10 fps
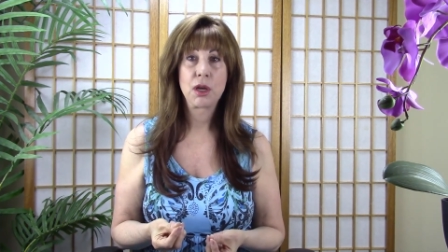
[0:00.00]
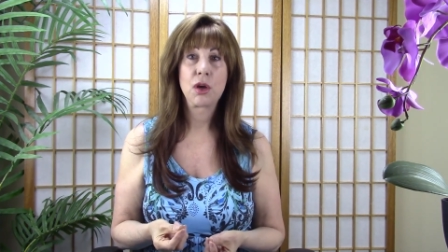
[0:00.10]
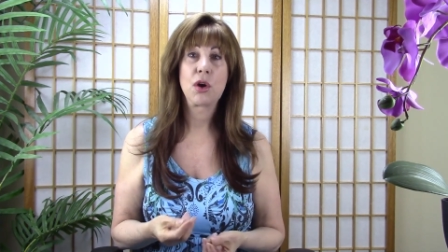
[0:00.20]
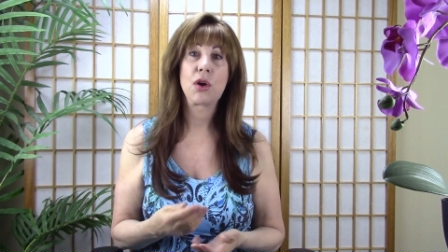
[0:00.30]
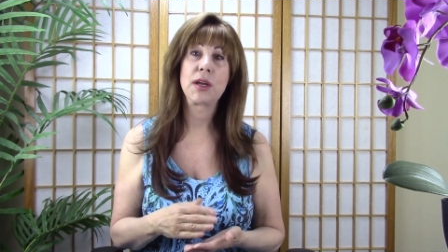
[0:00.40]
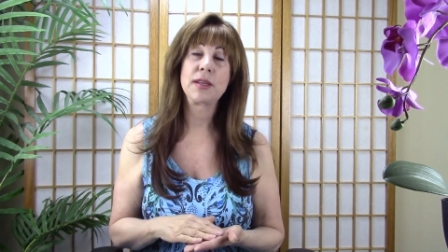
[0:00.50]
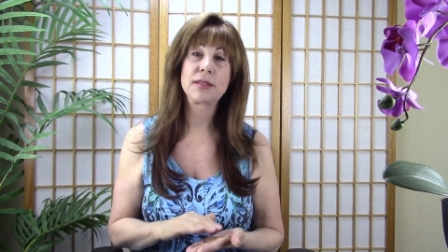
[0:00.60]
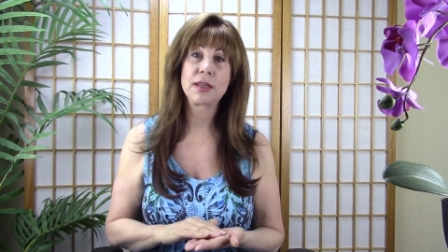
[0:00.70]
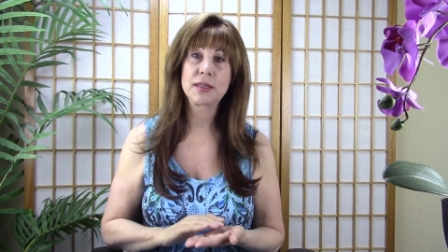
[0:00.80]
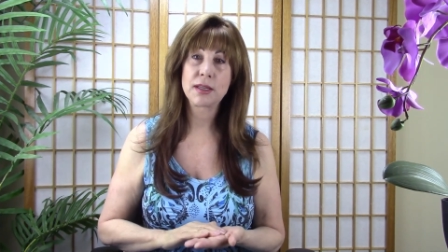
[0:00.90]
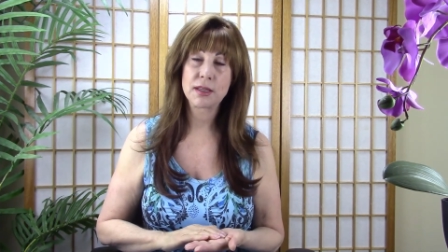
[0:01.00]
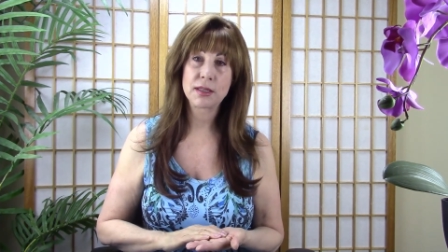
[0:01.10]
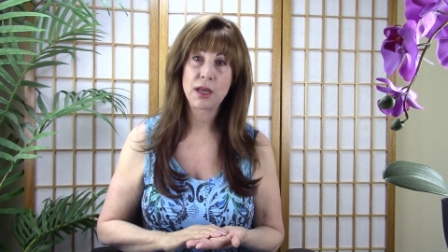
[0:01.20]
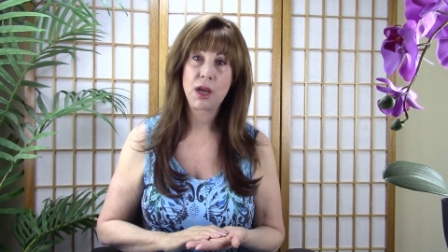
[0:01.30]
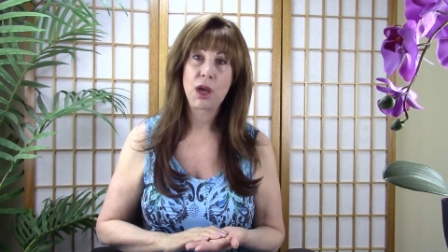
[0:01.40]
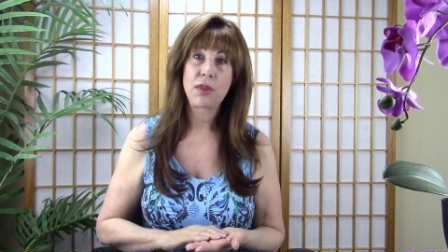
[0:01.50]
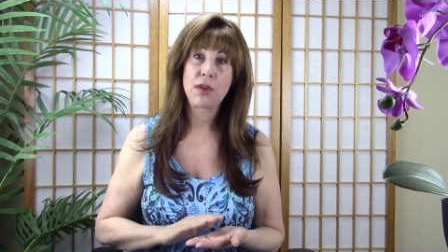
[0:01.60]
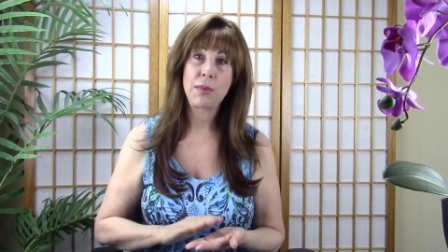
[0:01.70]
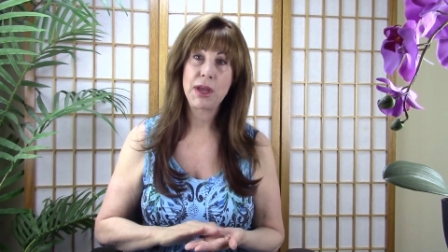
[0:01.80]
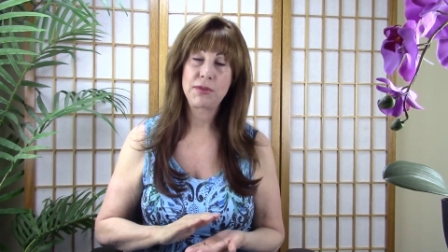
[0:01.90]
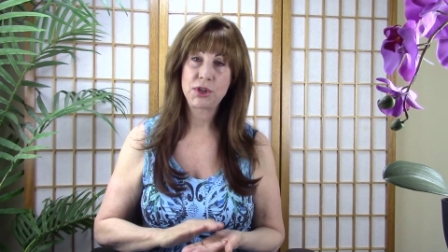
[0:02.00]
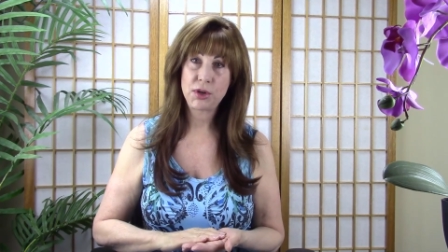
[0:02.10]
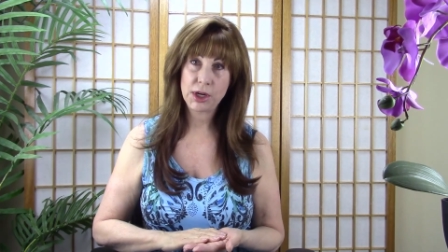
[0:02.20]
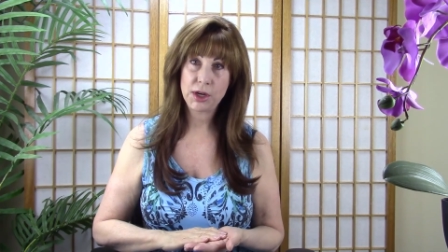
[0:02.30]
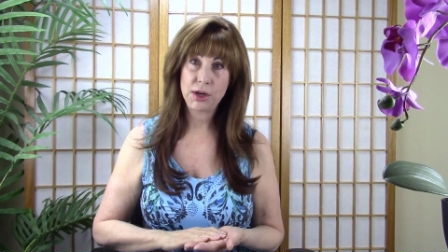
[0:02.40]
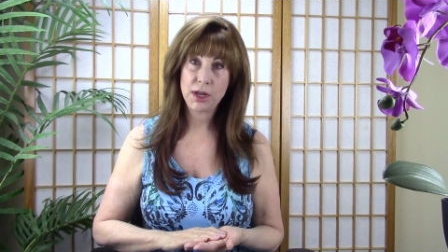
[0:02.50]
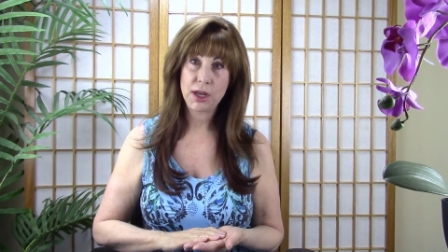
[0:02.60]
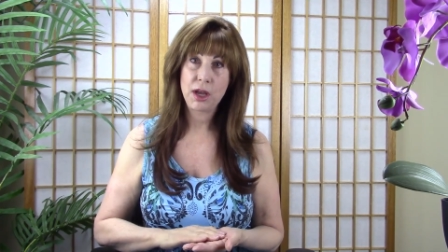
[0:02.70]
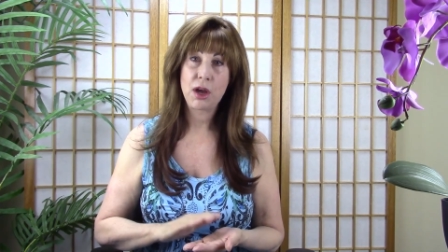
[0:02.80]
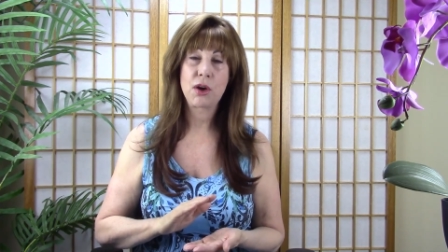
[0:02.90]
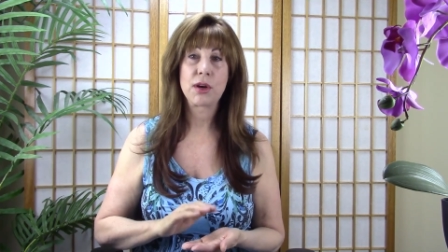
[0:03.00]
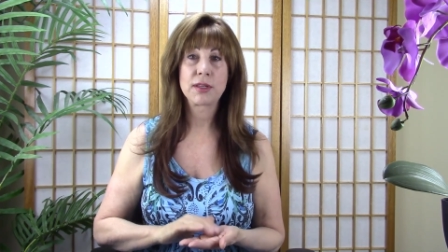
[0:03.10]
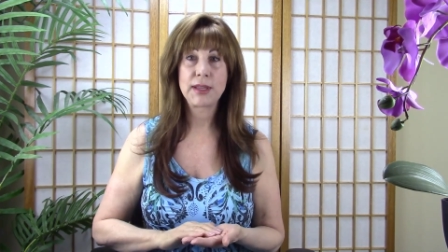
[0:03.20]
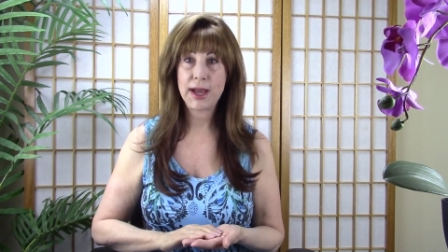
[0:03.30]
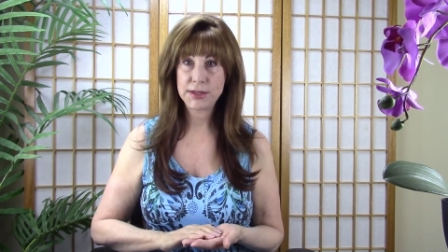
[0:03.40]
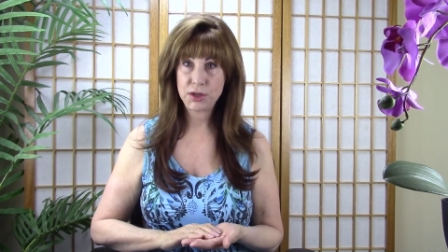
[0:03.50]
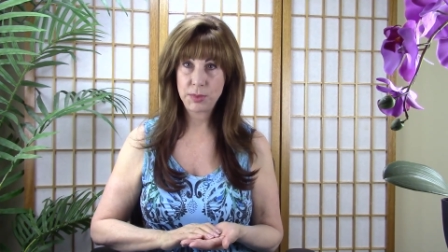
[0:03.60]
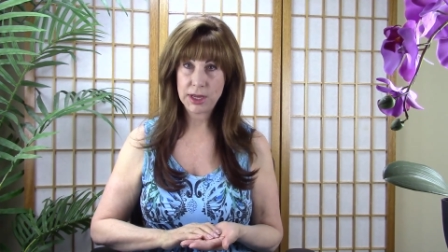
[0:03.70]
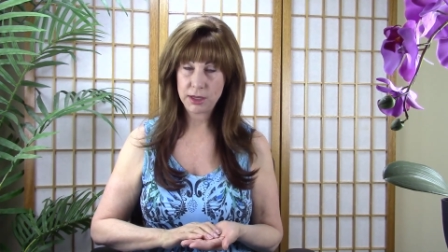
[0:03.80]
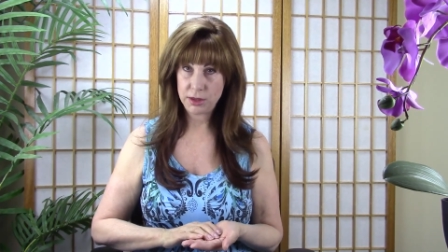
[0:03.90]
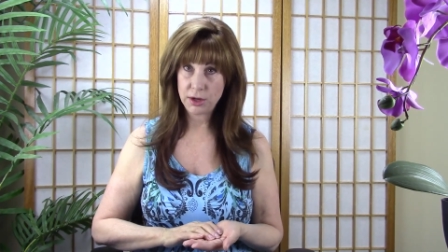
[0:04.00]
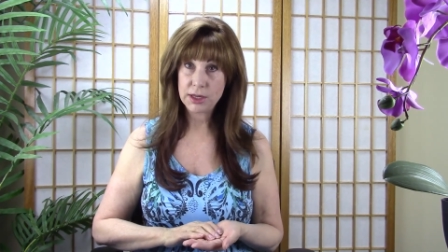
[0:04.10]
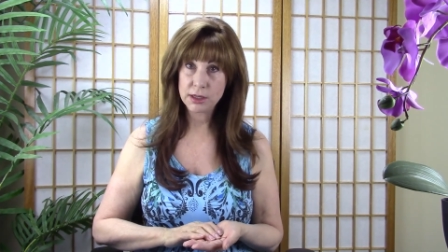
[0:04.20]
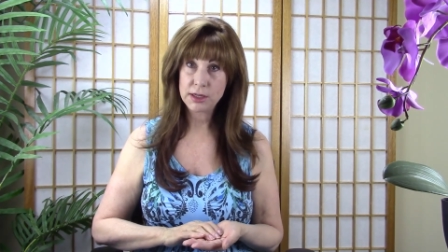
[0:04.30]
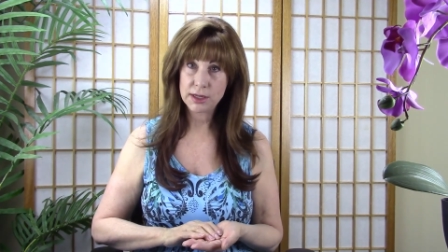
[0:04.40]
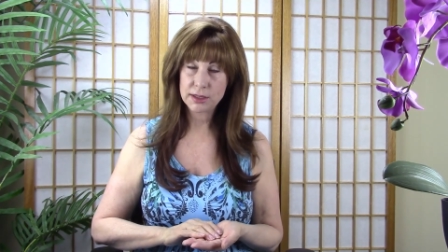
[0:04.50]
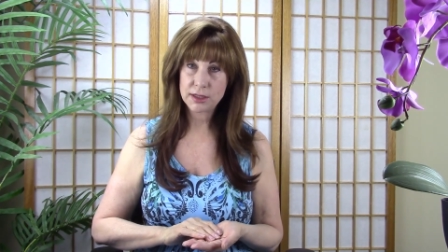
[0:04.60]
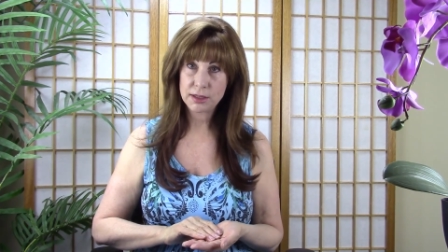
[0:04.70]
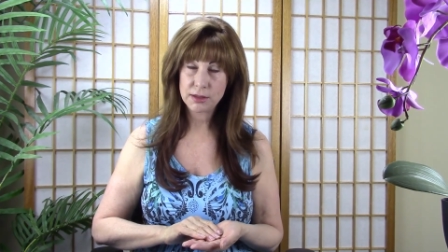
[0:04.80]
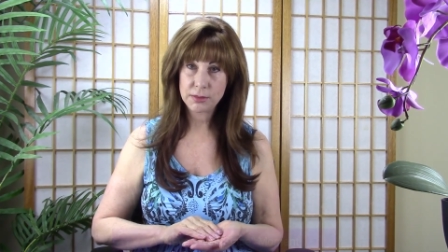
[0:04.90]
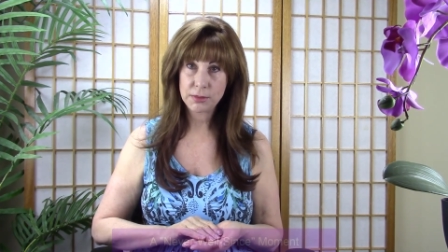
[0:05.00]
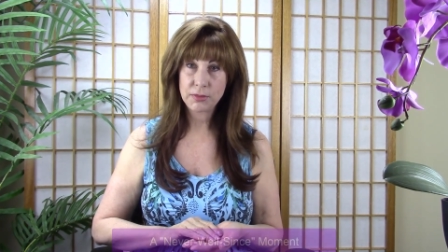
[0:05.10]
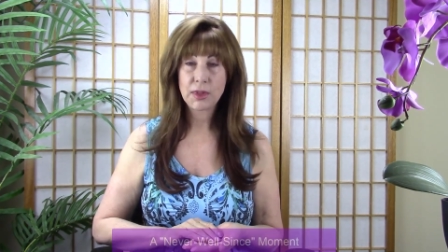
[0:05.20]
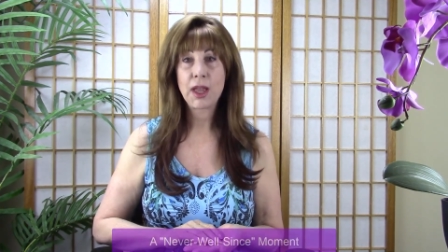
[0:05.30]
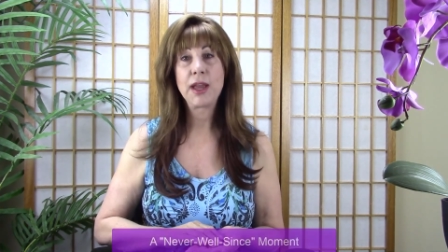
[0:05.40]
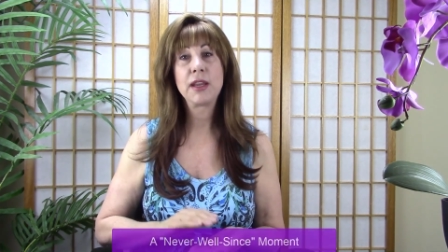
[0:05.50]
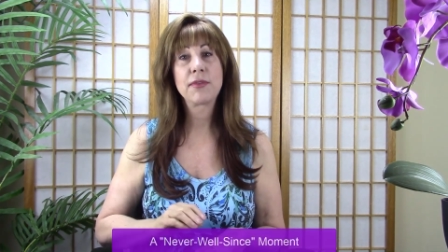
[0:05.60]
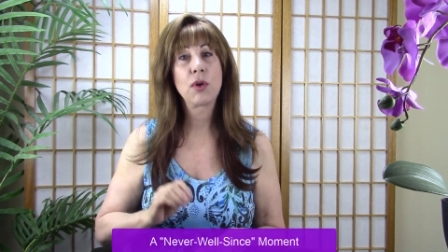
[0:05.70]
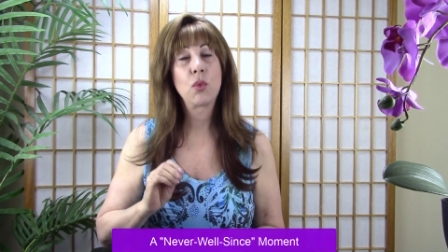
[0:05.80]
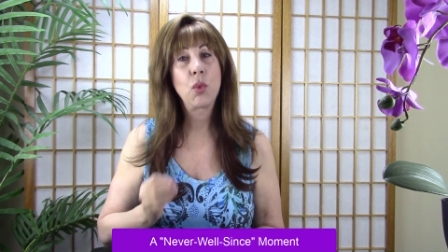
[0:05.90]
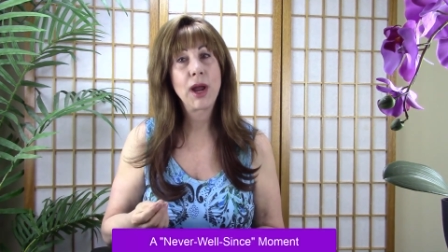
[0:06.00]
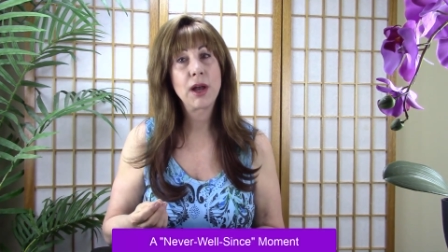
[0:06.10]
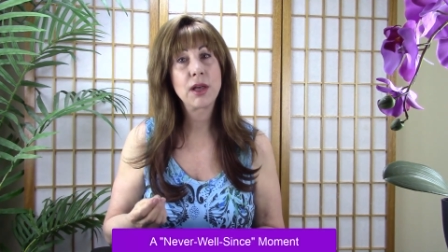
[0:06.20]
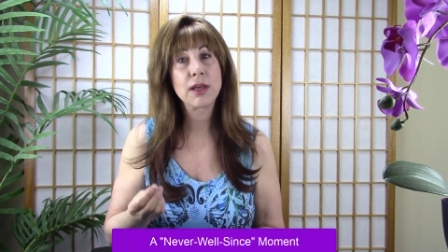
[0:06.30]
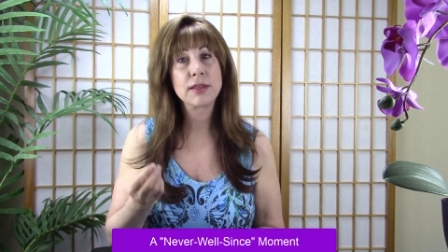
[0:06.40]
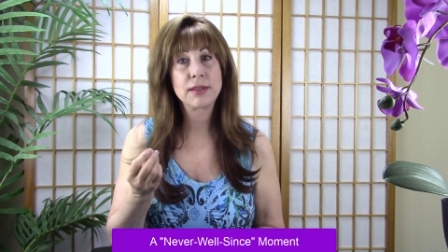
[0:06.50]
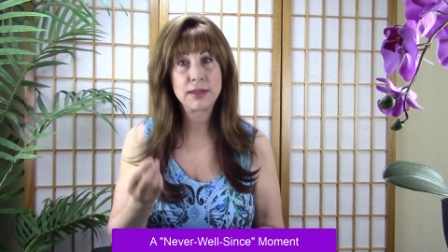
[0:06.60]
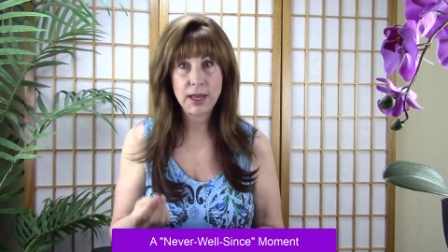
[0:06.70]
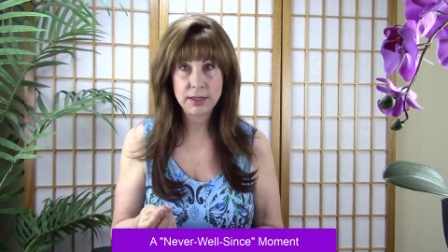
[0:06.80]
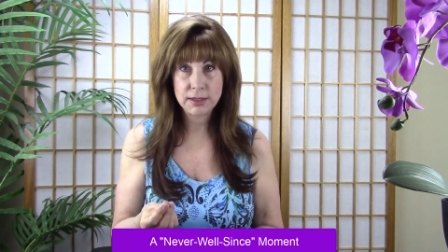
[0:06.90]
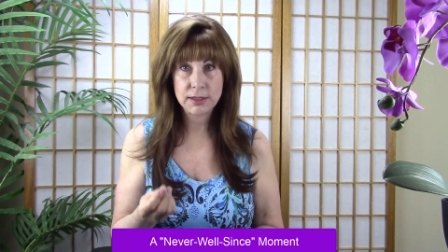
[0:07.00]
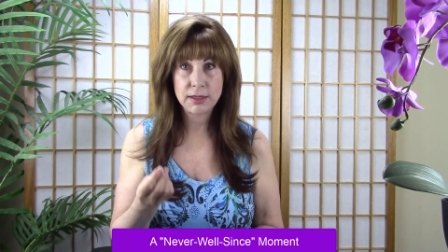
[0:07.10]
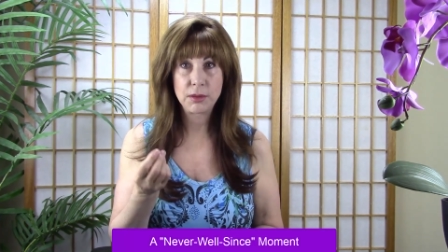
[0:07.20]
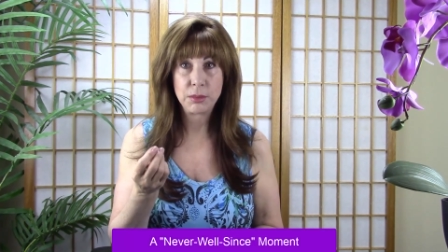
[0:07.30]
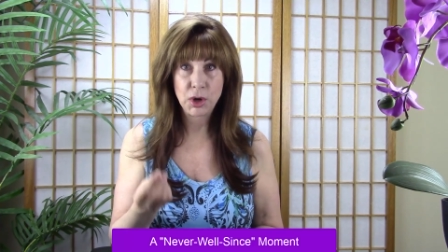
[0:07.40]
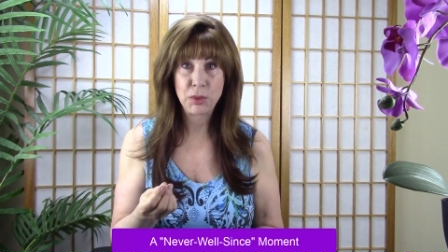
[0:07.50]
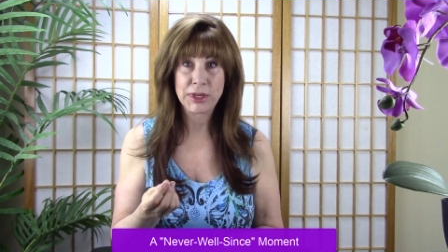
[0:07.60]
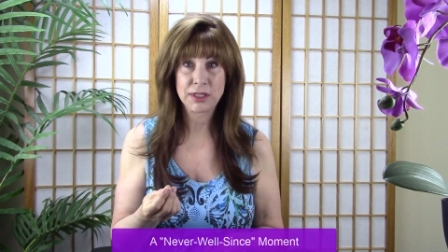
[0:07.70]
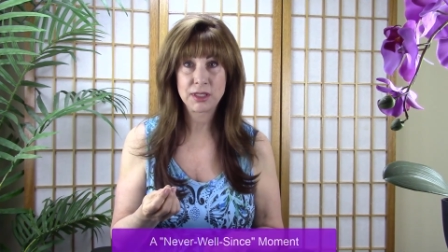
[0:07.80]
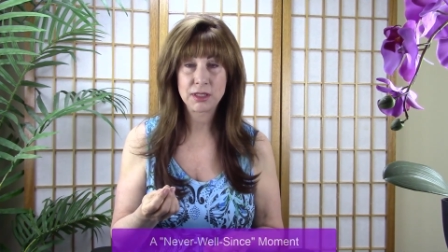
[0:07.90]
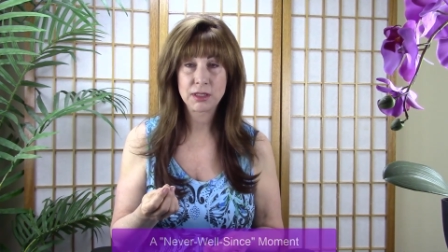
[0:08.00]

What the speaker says: or instances that may have triggered or exacerbated their illness. A never well sense moment.